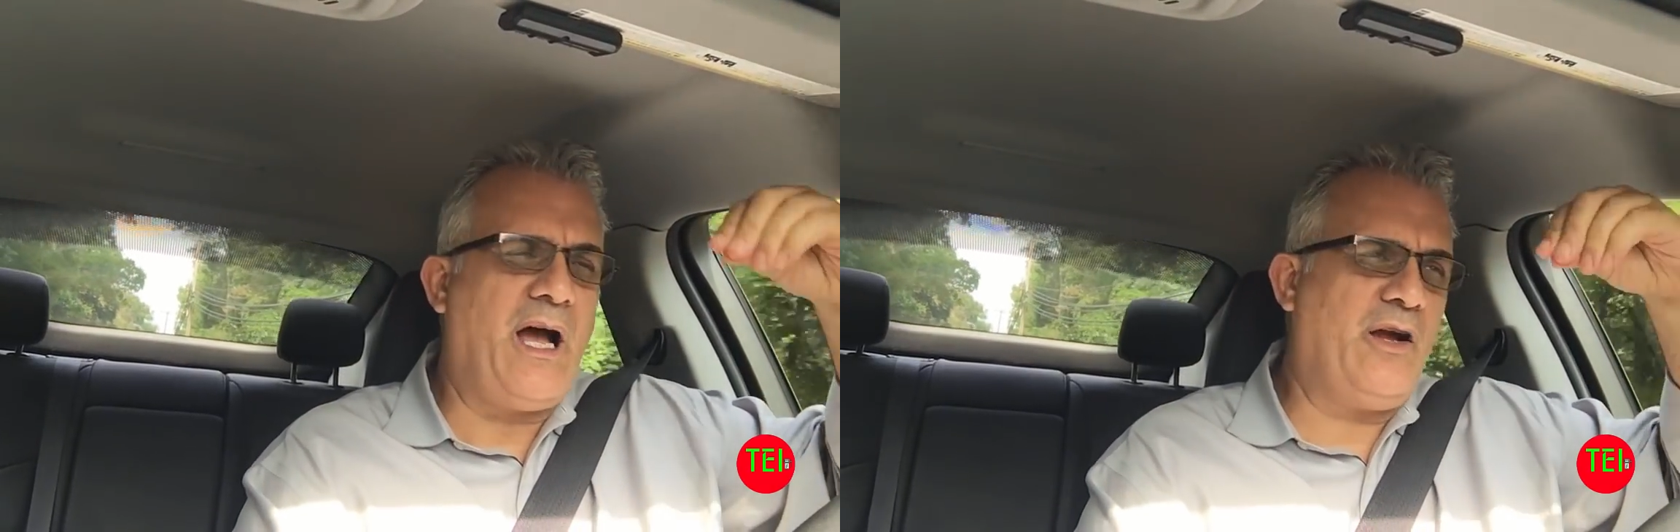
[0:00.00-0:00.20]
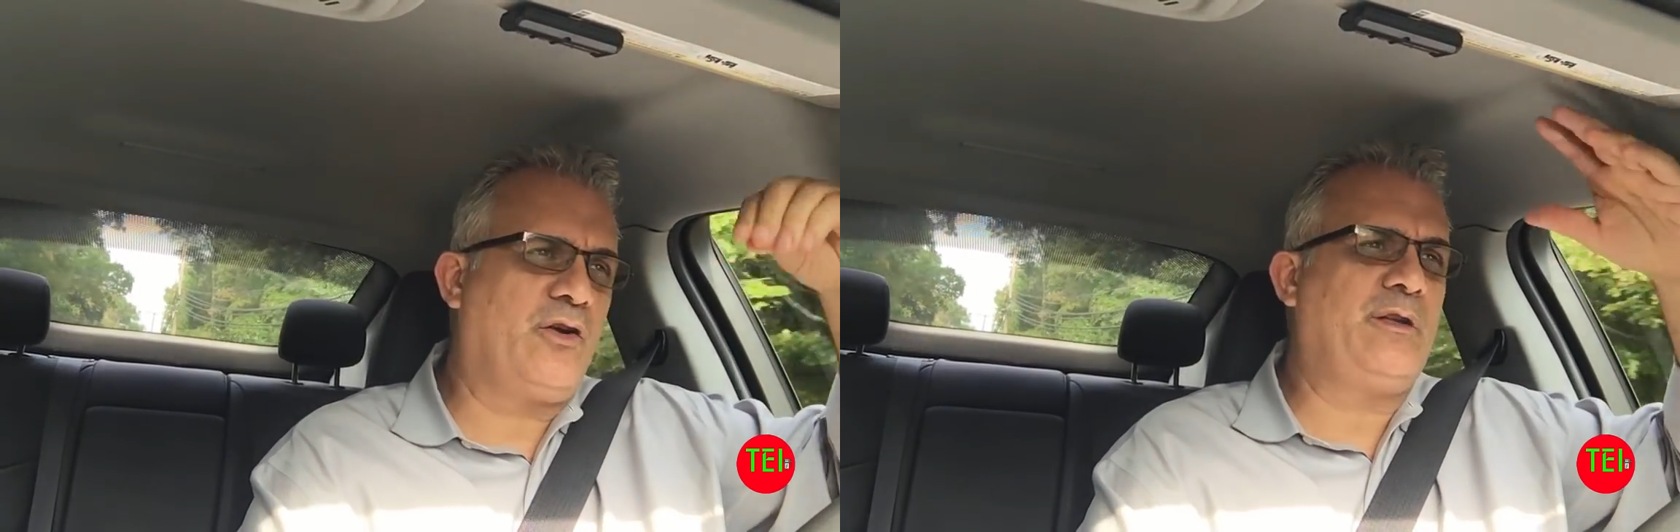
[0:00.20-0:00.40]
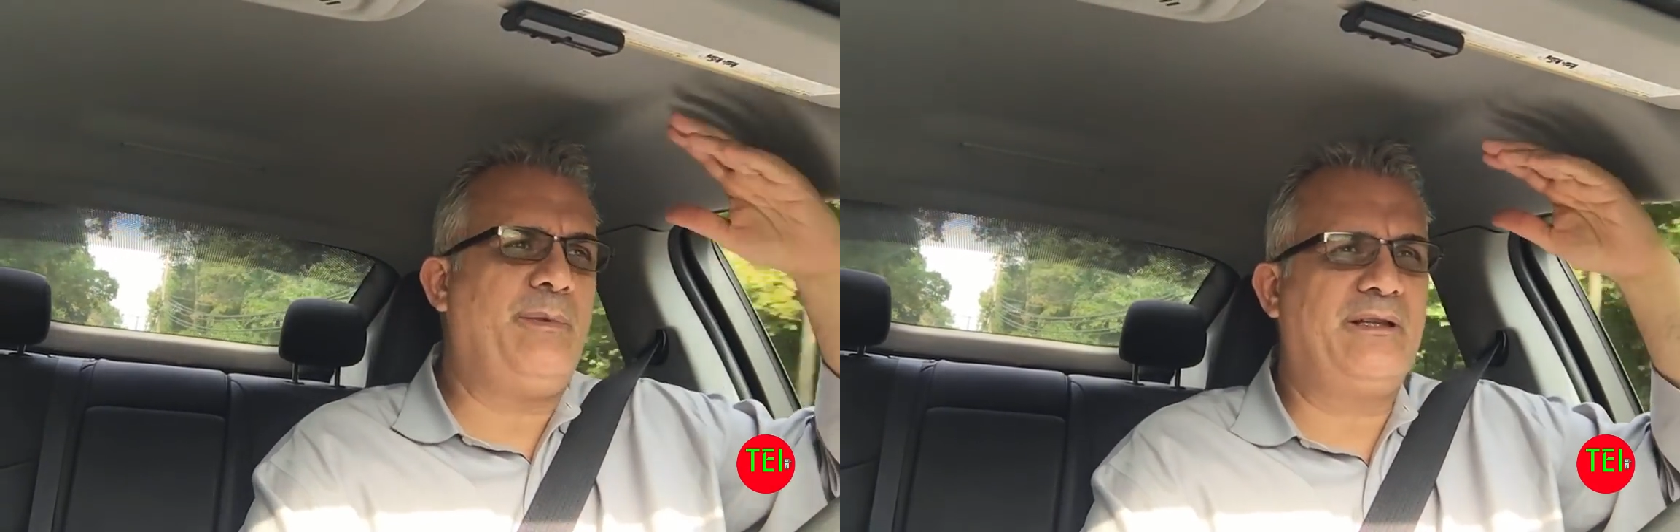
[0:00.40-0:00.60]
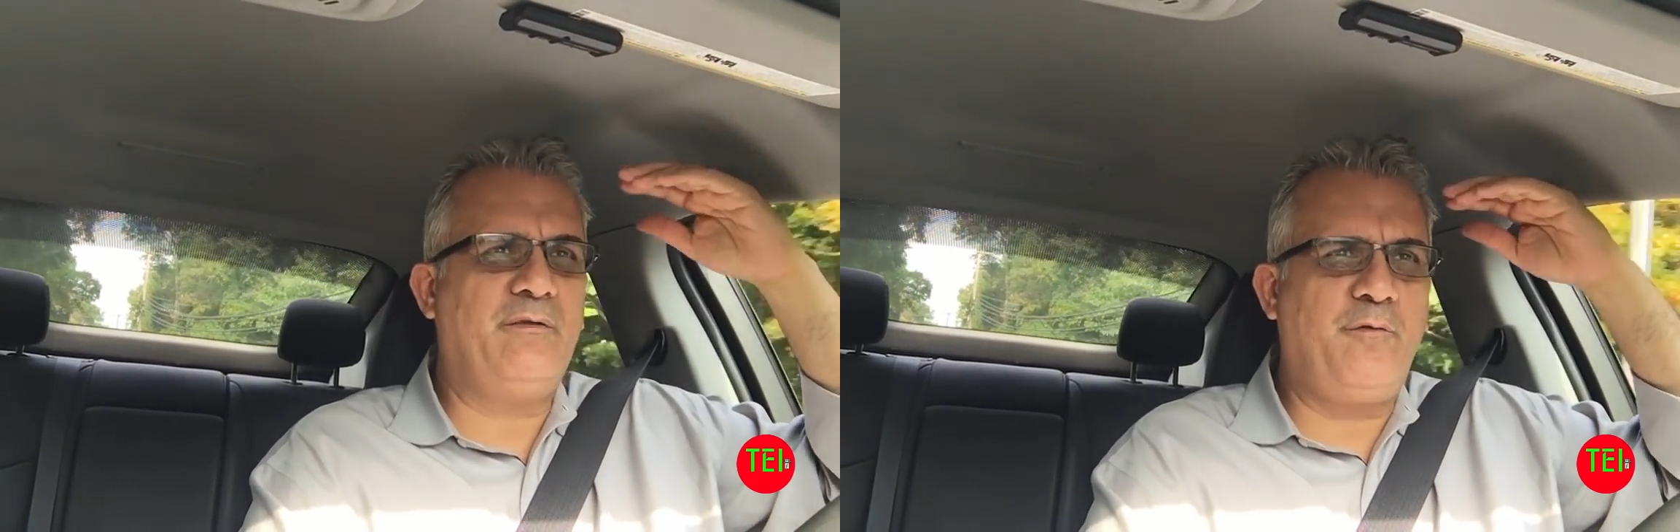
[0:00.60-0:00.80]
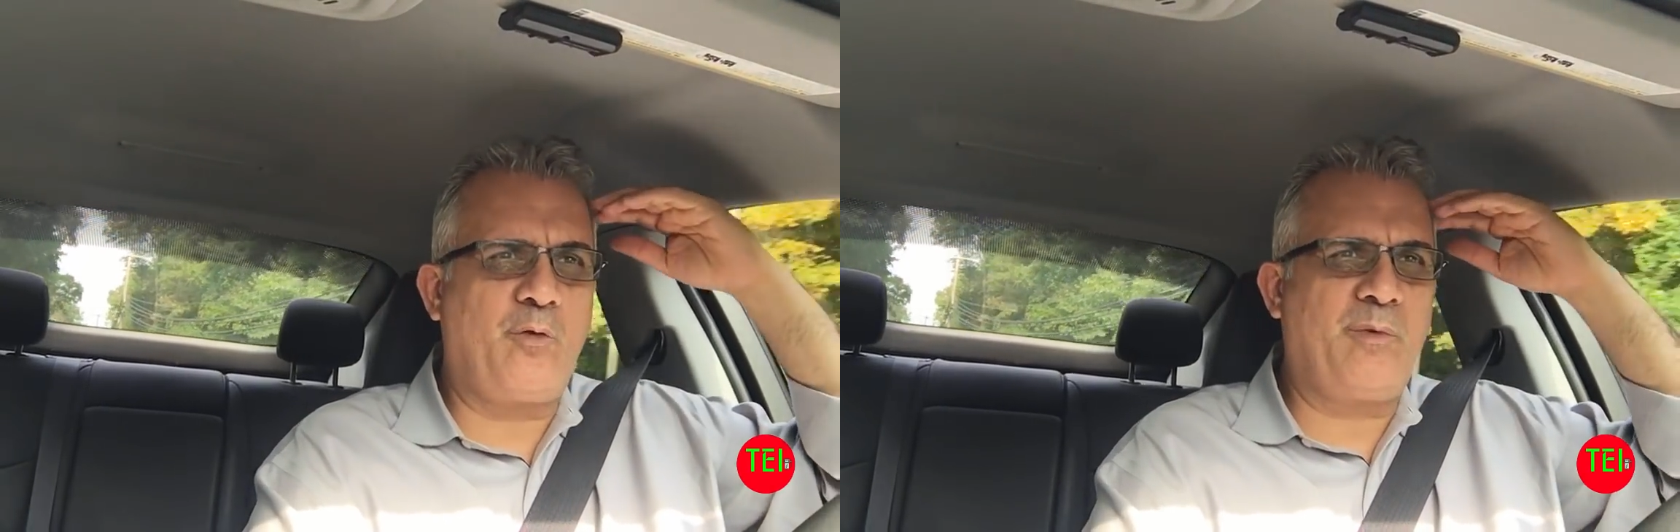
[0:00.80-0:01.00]
I heard about
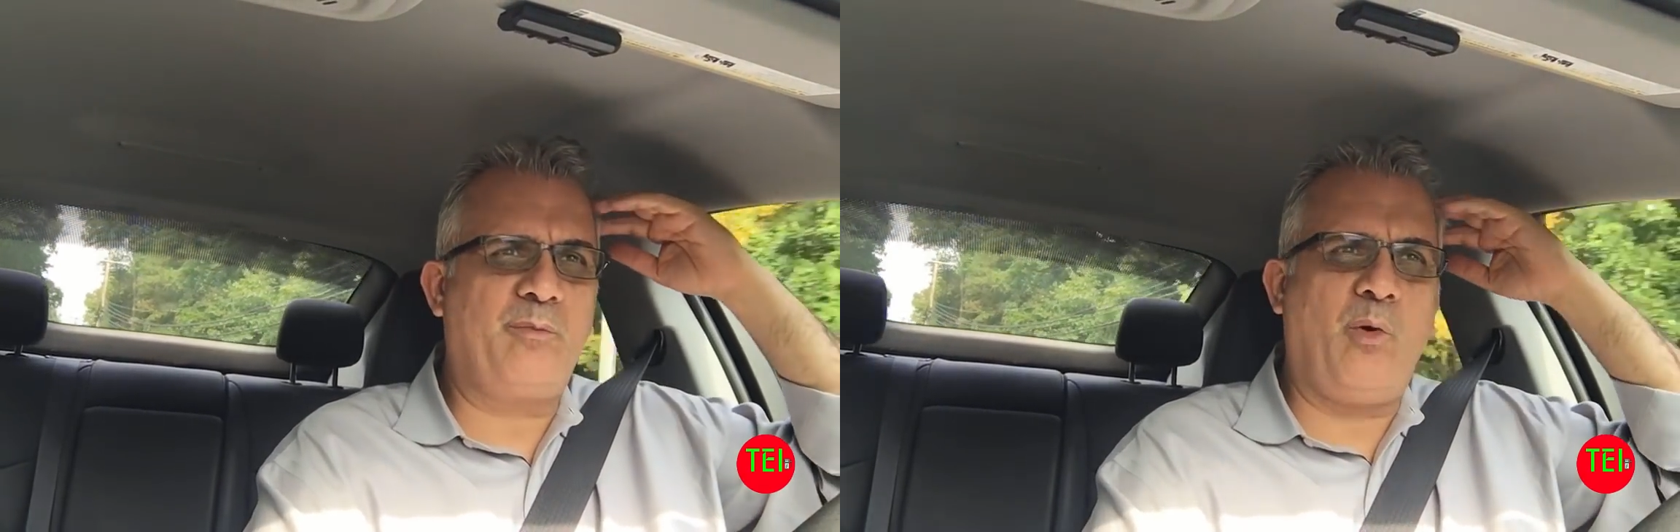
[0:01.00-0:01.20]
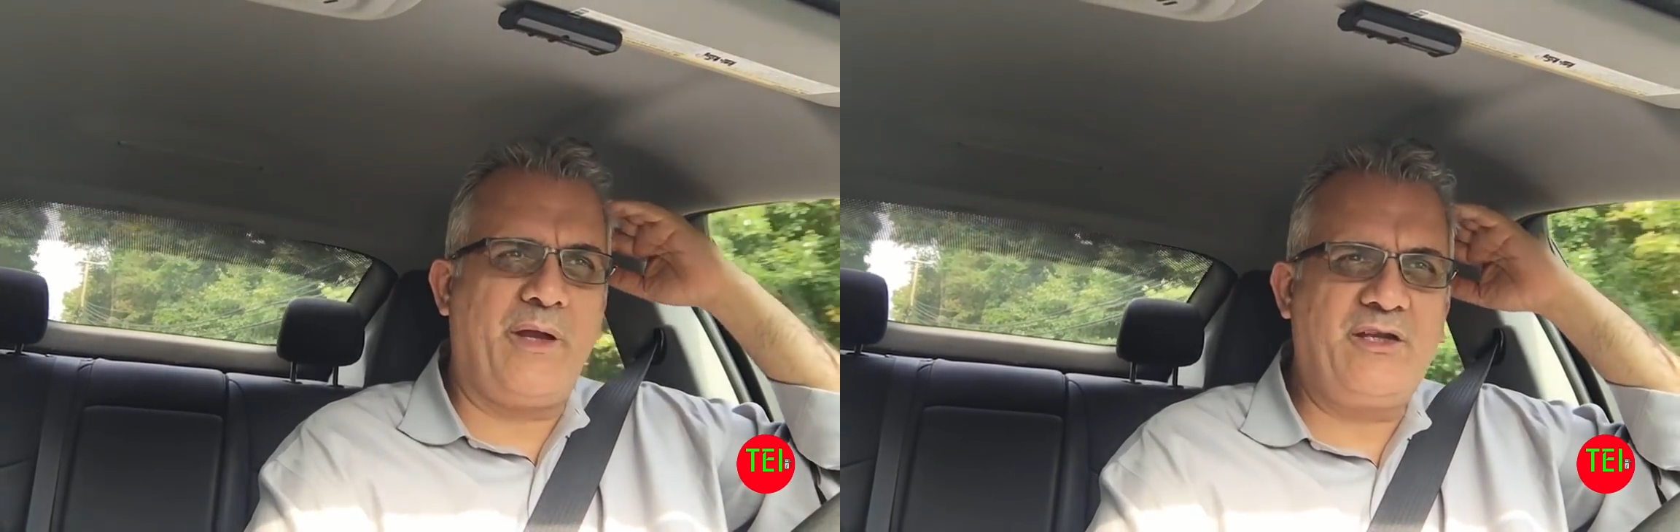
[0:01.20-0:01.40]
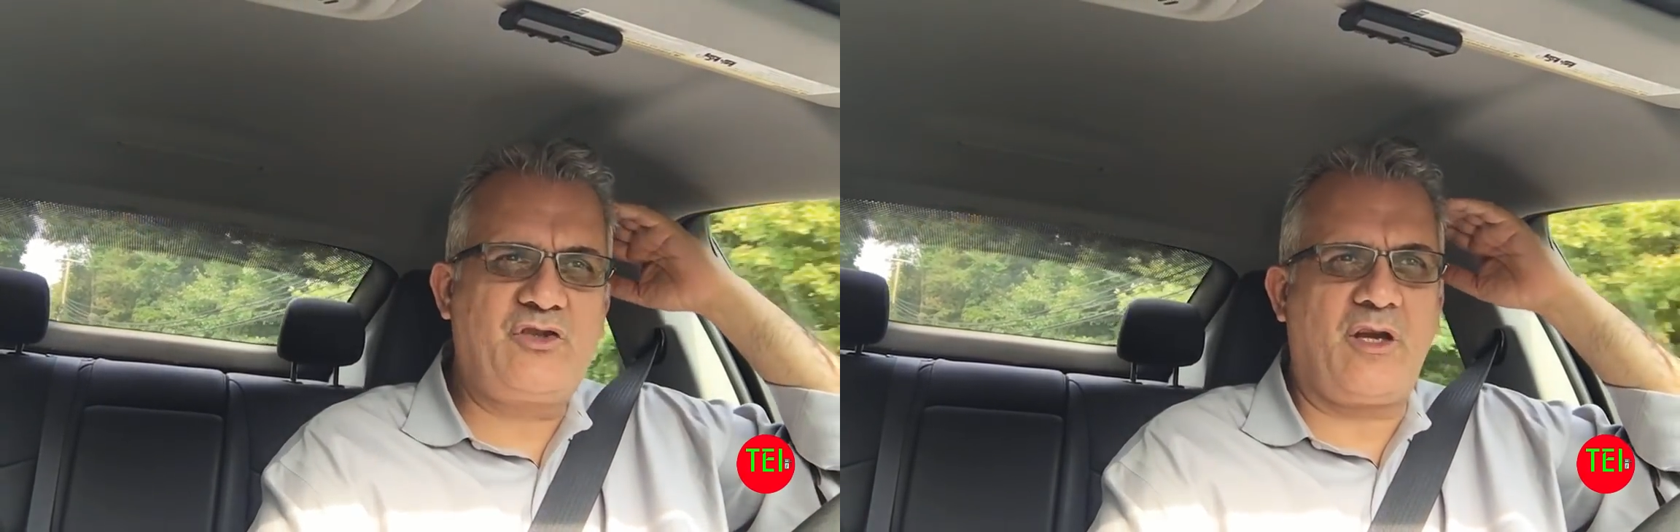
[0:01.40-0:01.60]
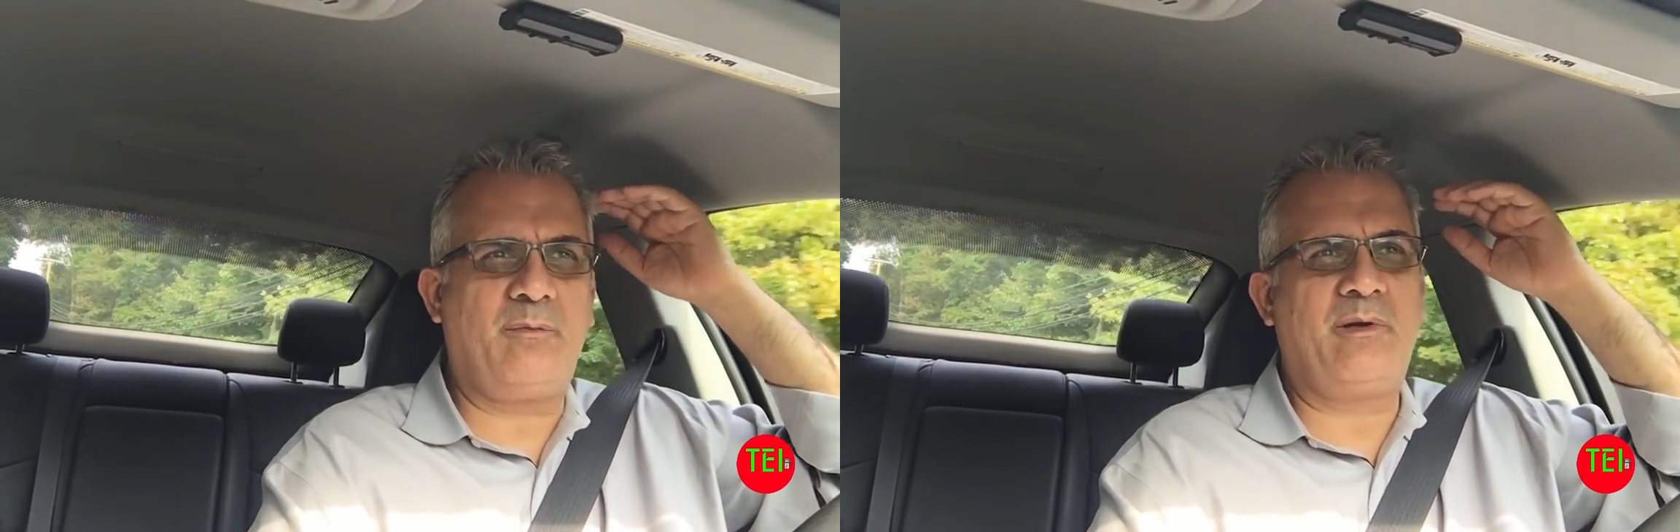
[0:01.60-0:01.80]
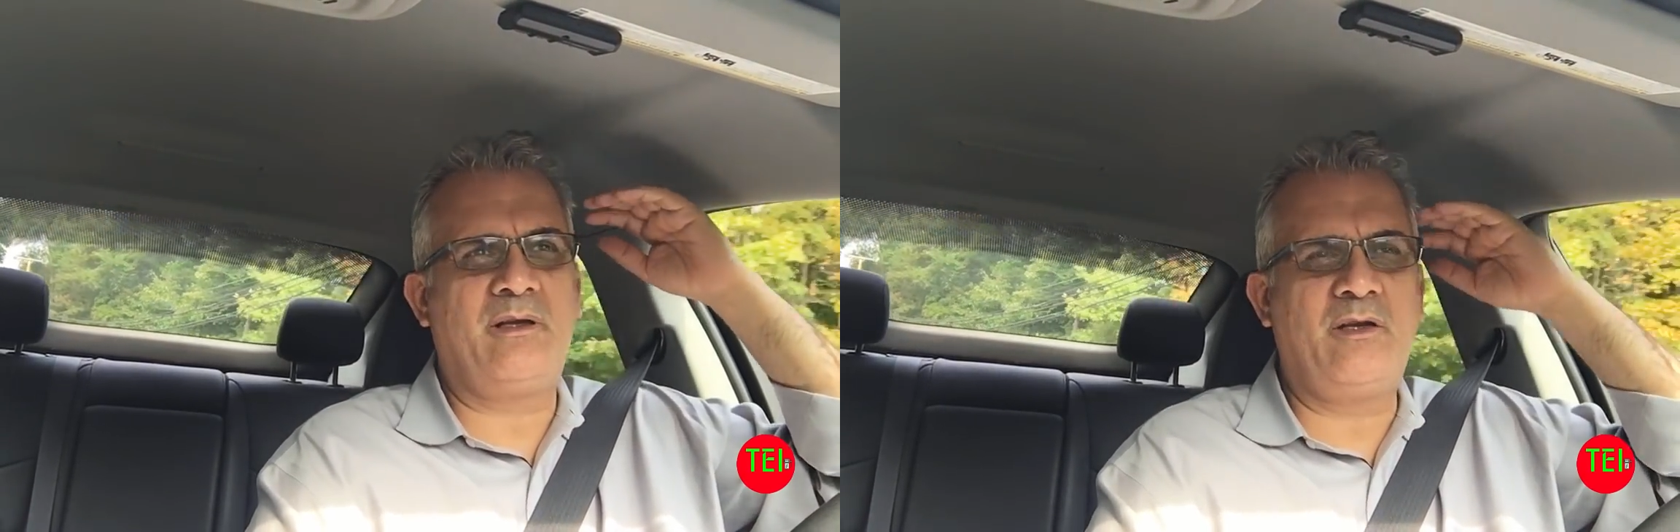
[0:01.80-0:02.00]
the former Boeing
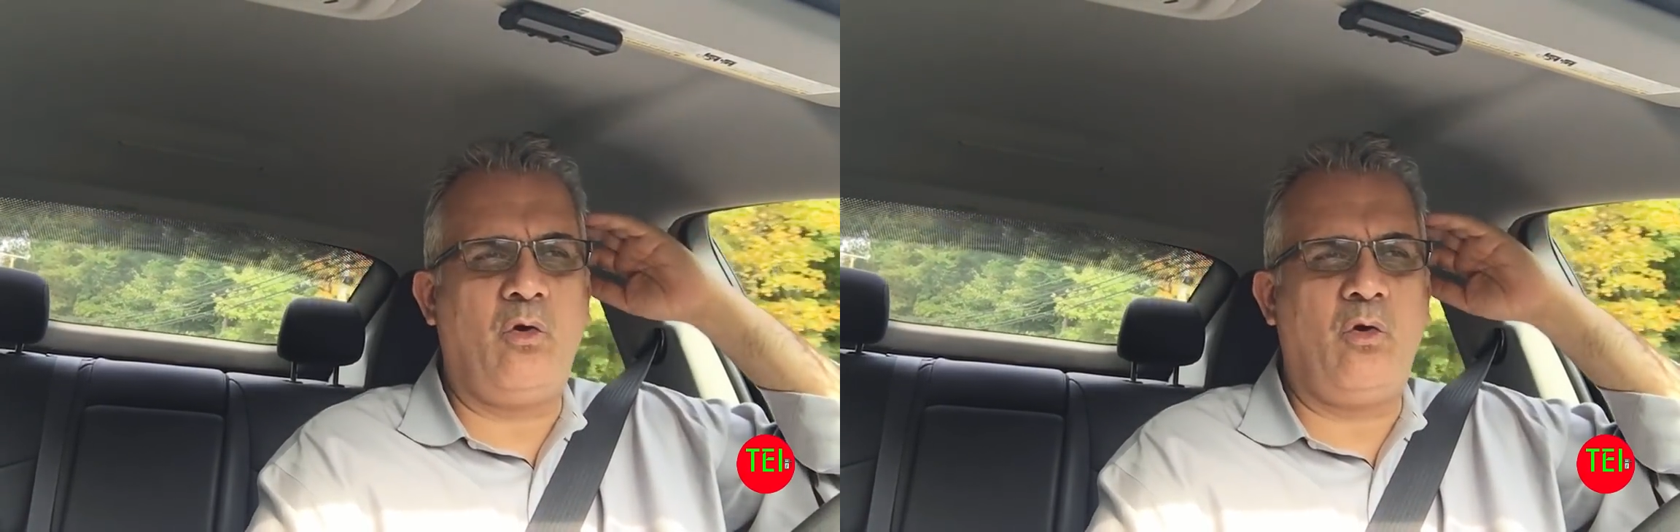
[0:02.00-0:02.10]
chairman